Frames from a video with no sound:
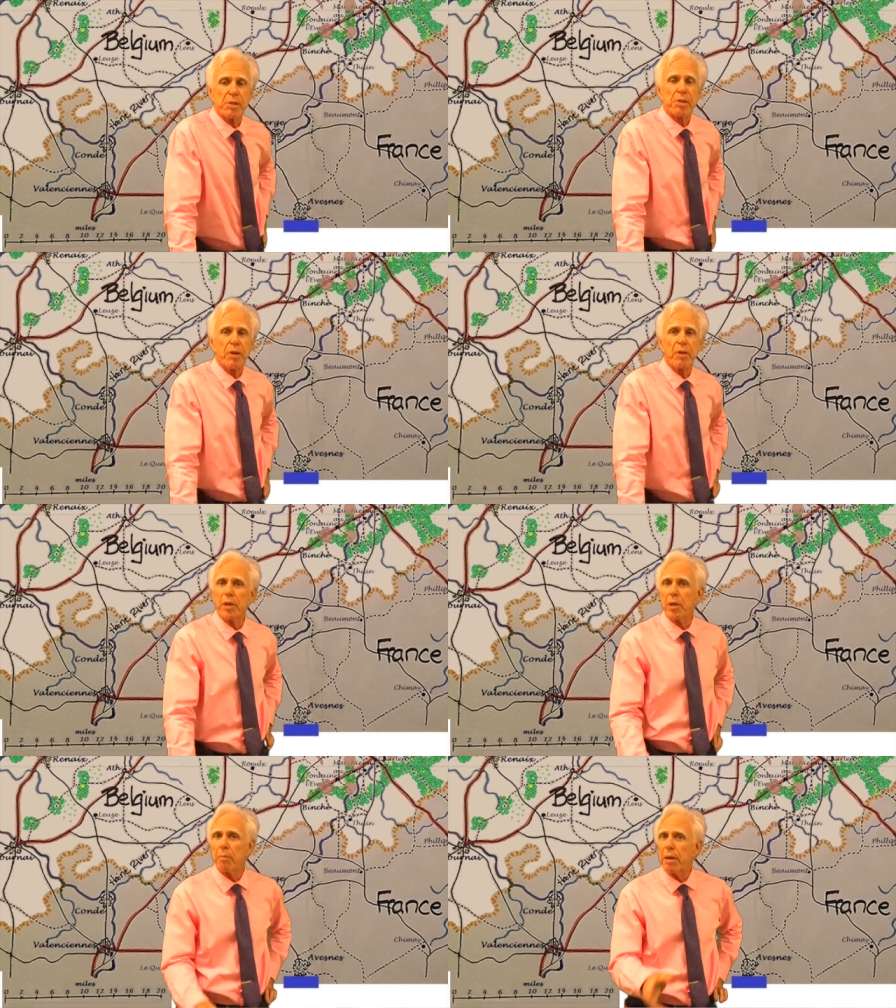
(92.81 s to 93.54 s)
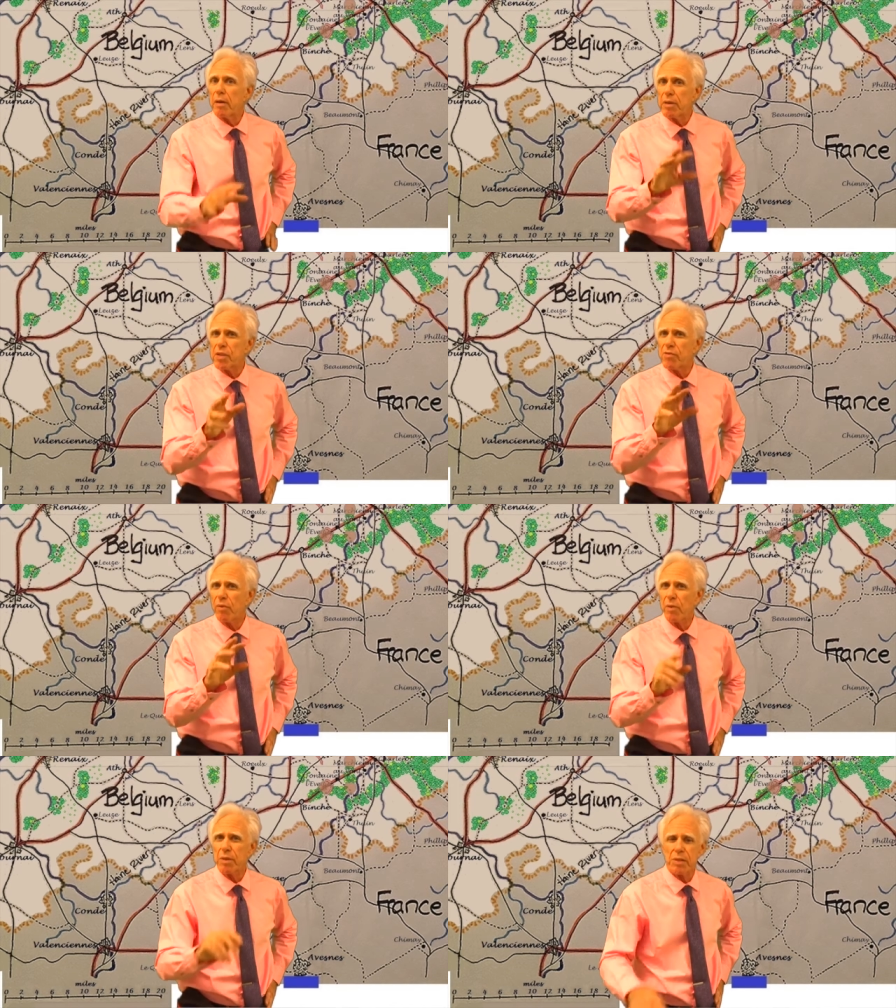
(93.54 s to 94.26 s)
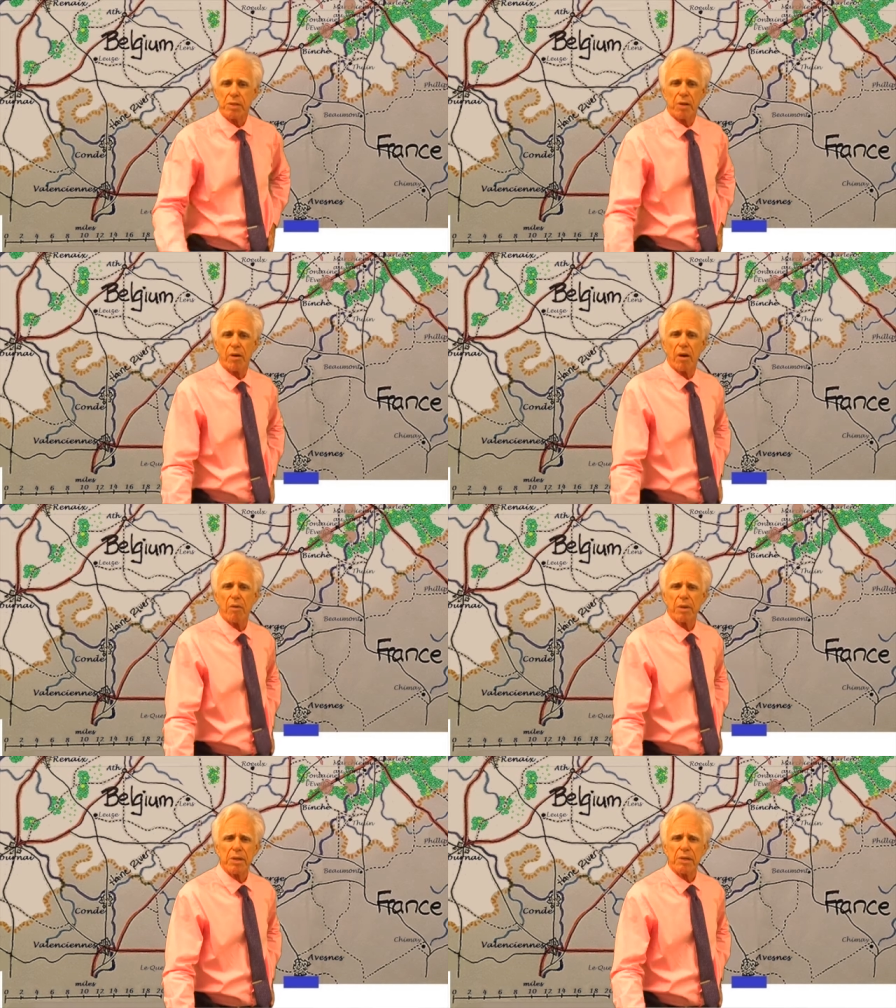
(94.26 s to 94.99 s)
So your opponent's forces are
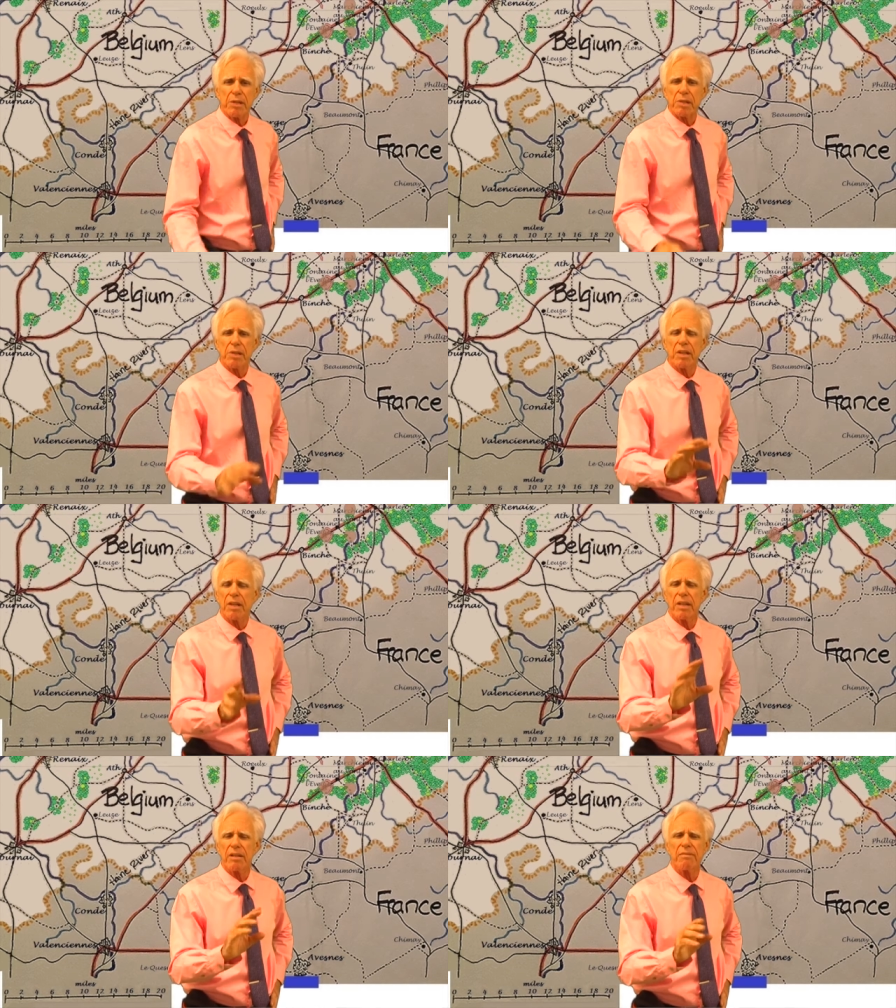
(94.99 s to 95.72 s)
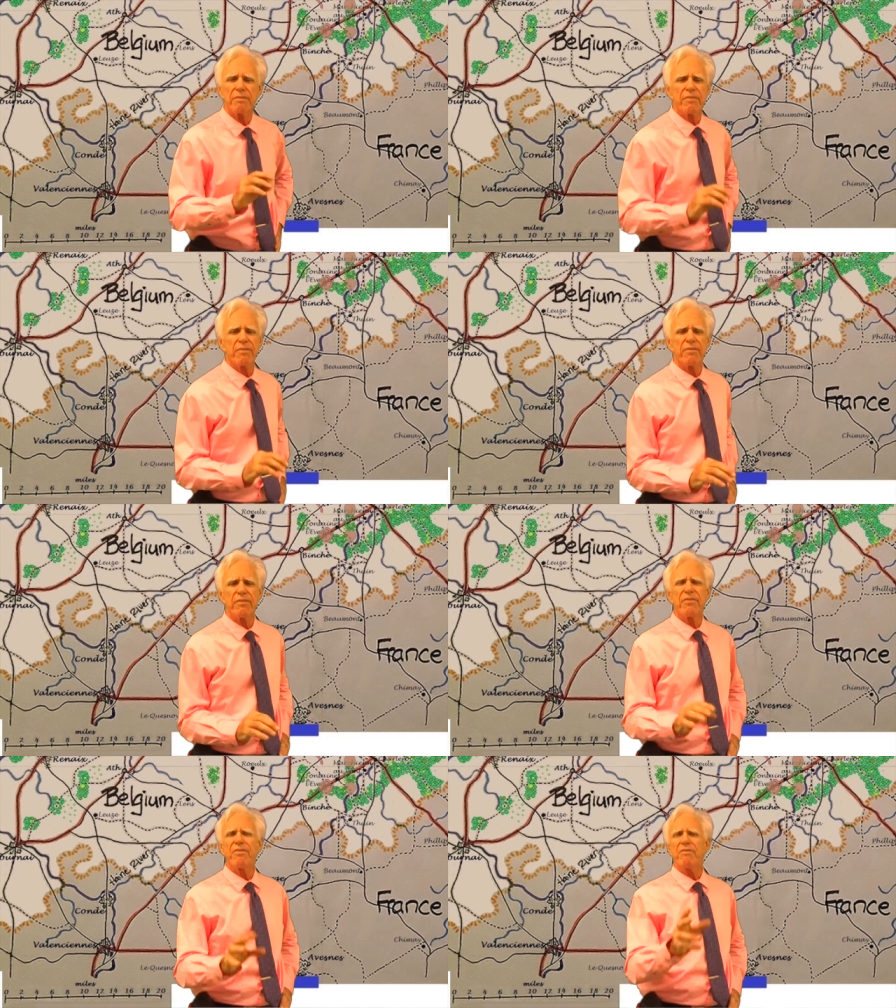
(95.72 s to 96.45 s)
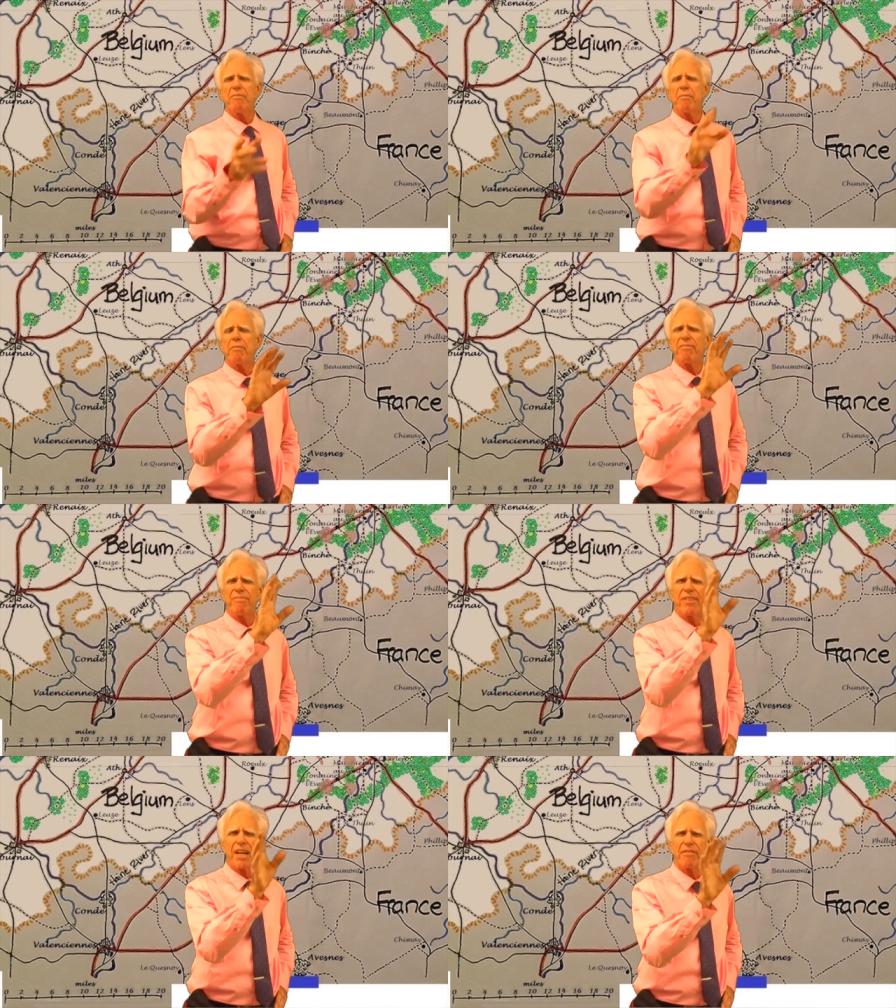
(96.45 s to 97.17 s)
always
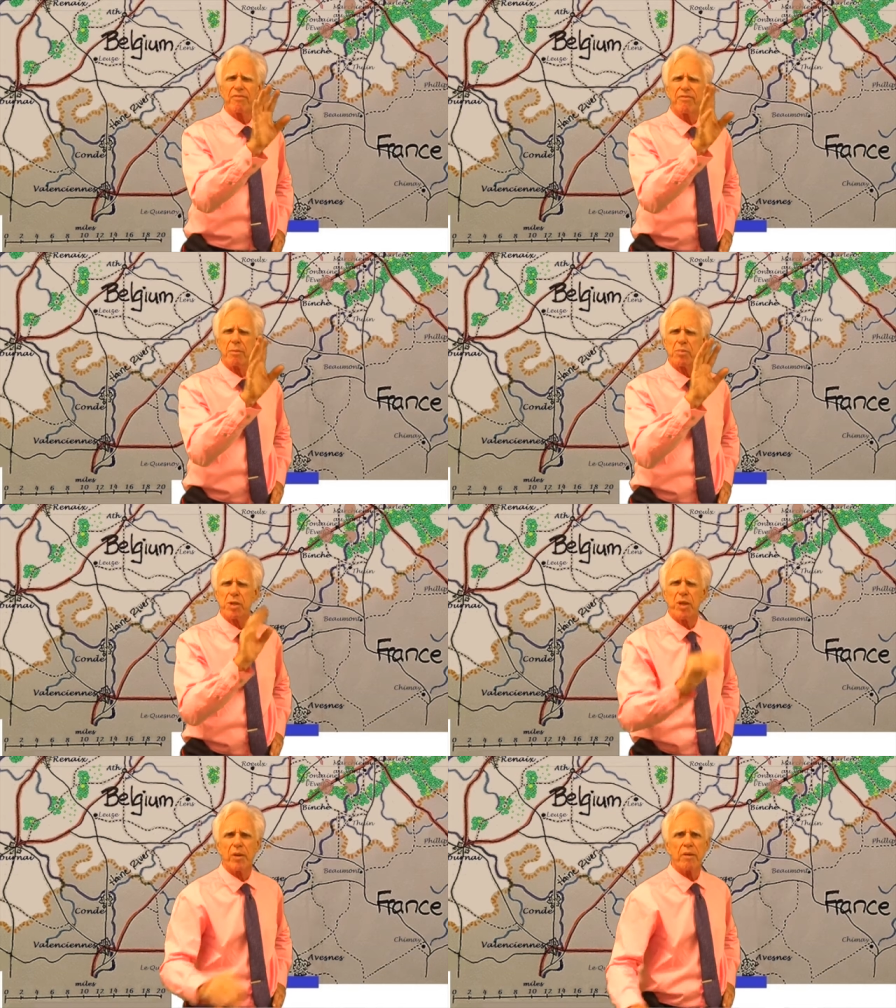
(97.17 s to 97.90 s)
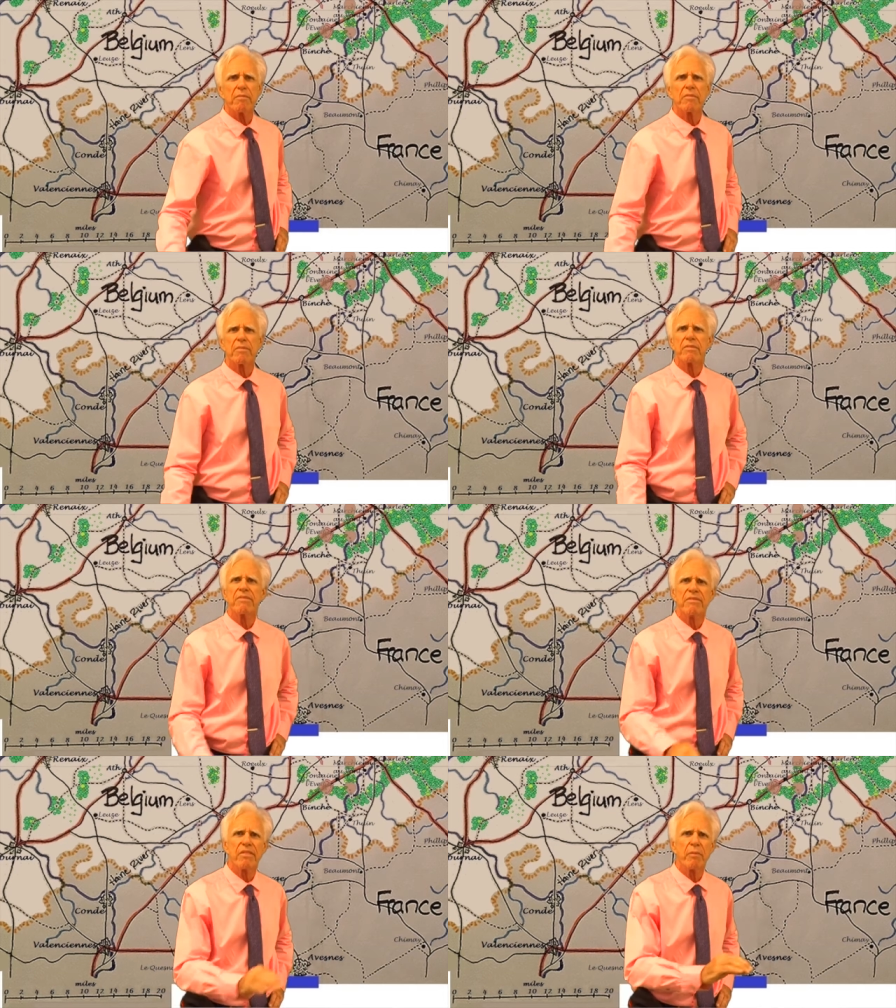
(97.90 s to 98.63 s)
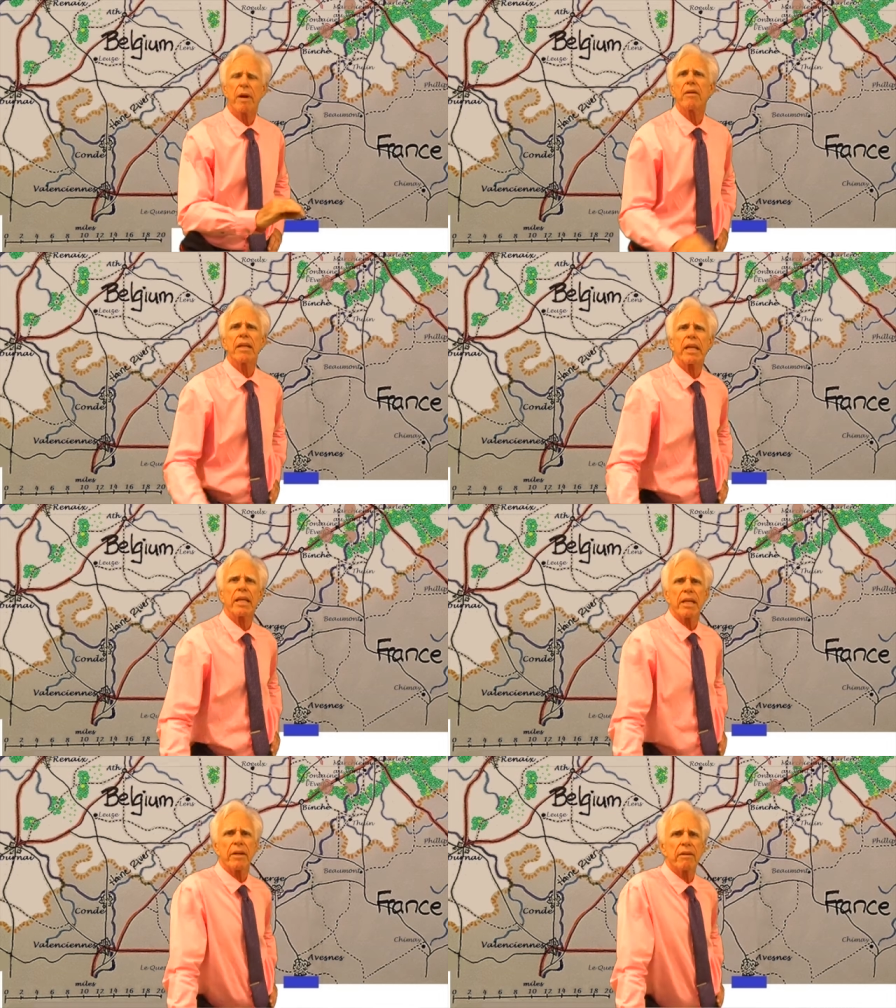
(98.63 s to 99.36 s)
kind of obscure, rarely
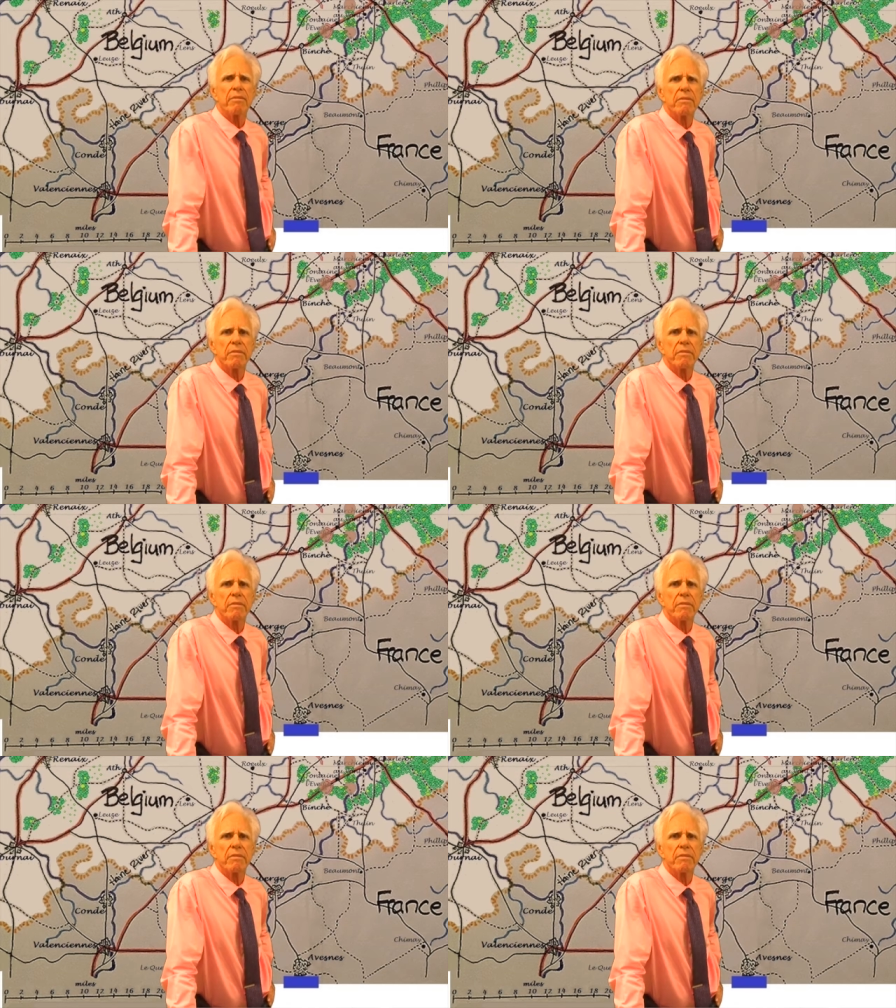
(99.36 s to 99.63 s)
clear.